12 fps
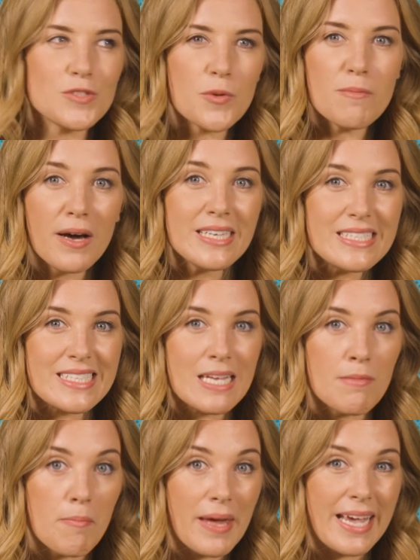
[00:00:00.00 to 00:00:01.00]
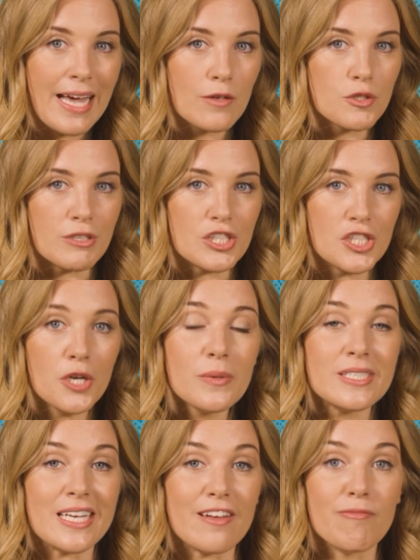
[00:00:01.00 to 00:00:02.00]
So it might seem a bit
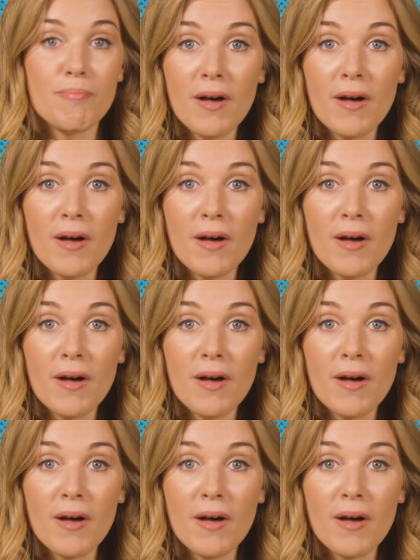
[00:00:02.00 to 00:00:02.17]
counterintuitive,